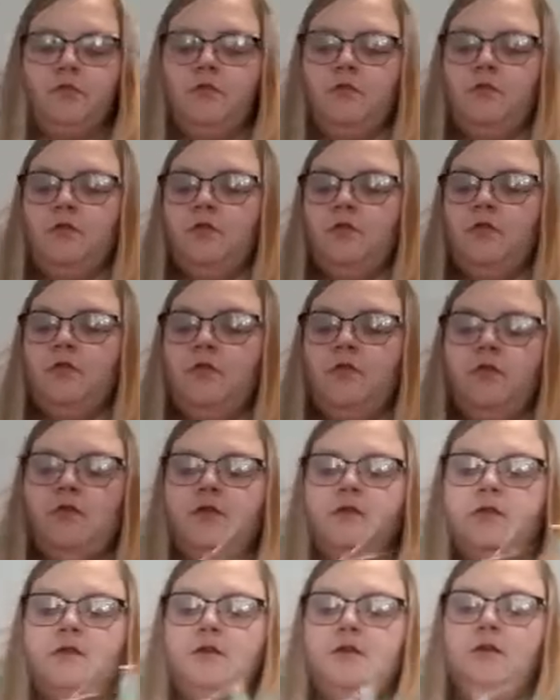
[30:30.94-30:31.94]

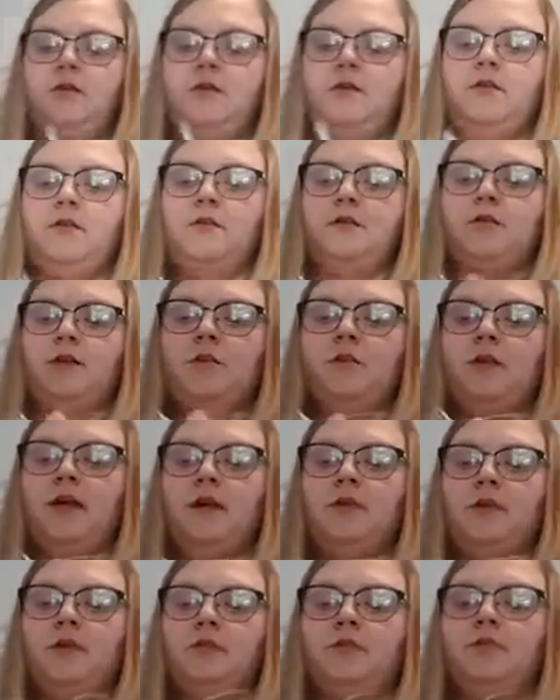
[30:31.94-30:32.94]
Let's see.
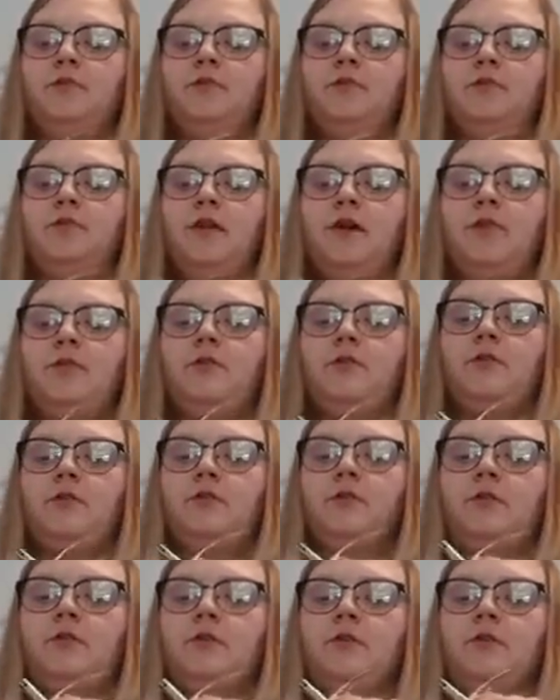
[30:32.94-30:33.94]
Crack this little knuckle.
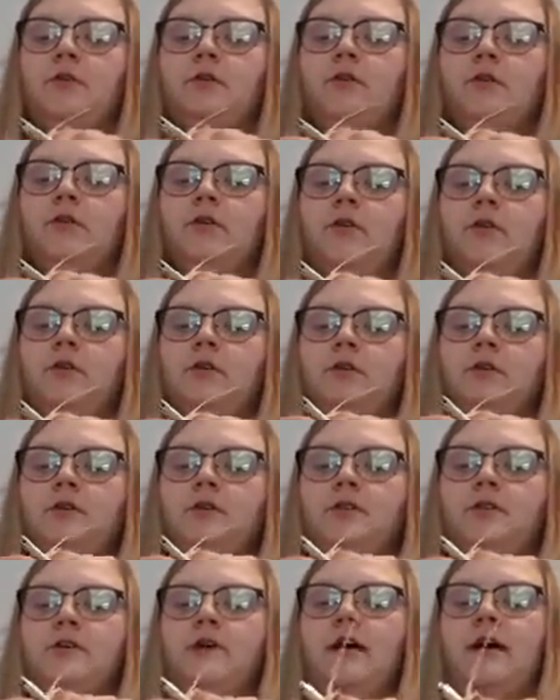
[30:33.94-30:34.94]

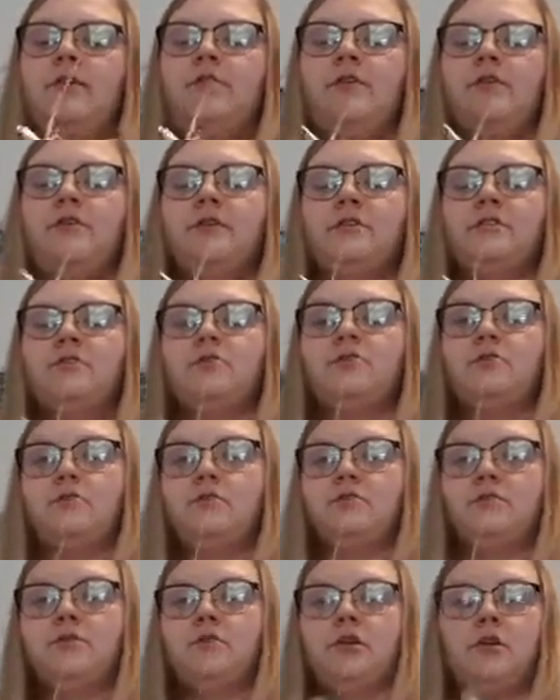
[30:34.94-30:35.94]
So I have all these
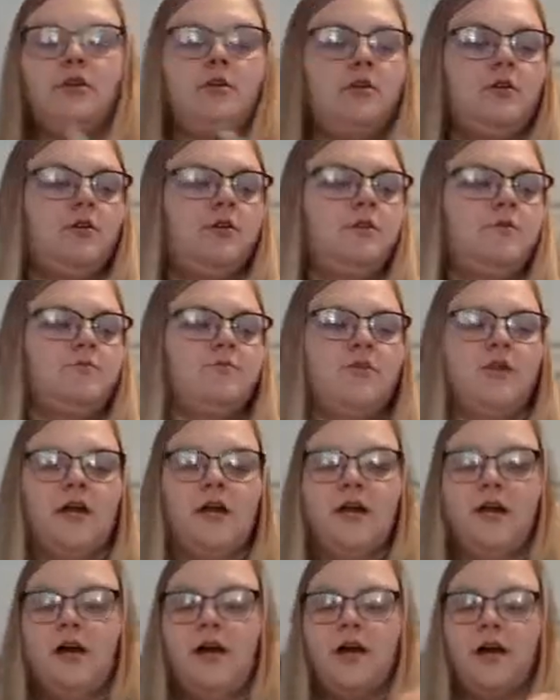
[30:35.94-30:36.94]
tools that
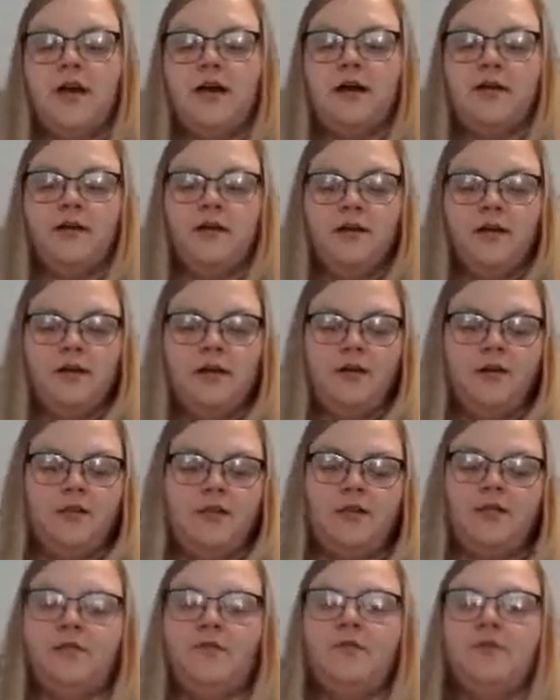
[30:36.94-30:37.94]
I got.
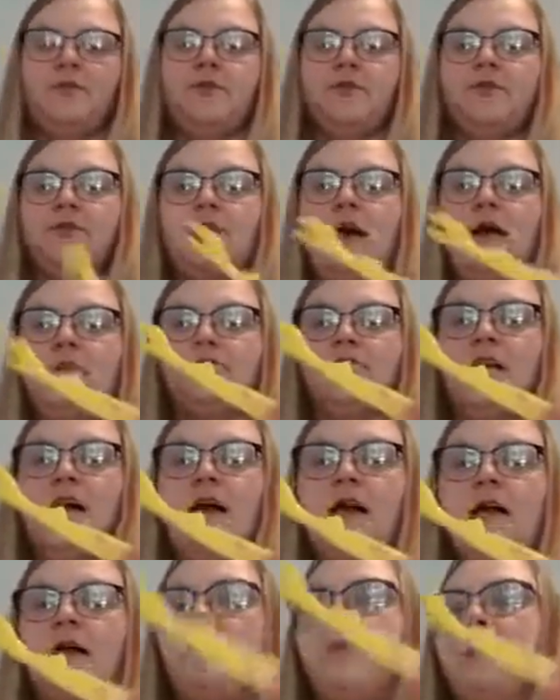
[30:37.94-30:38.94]
These are from Joe's Crab
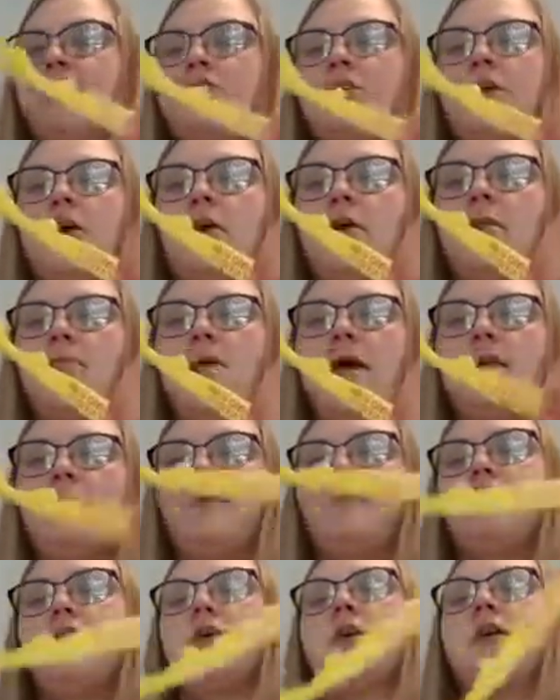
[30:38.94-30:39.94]
Shack. I'm pretty sure y'all can buy
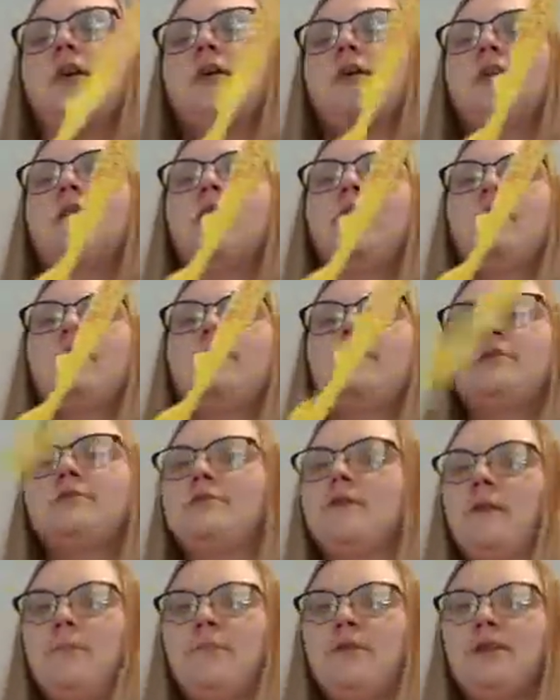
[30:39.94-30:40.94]
them. They're called
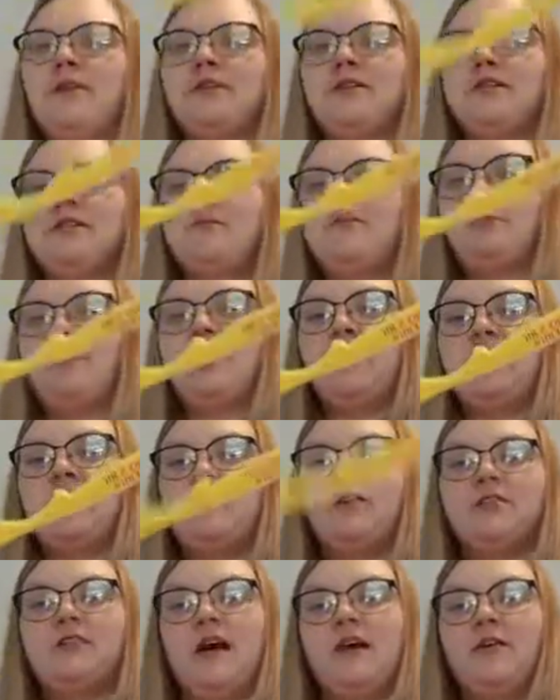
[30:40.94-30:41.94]
zippers,
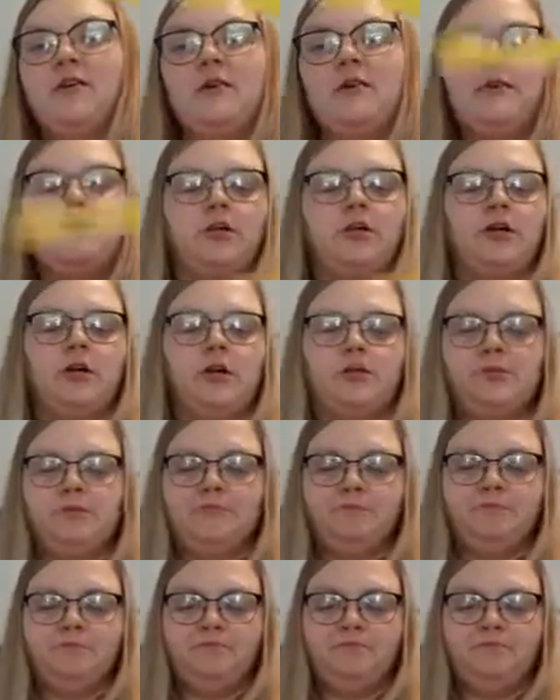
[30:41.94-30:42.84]
splitters. I don't know what they're called.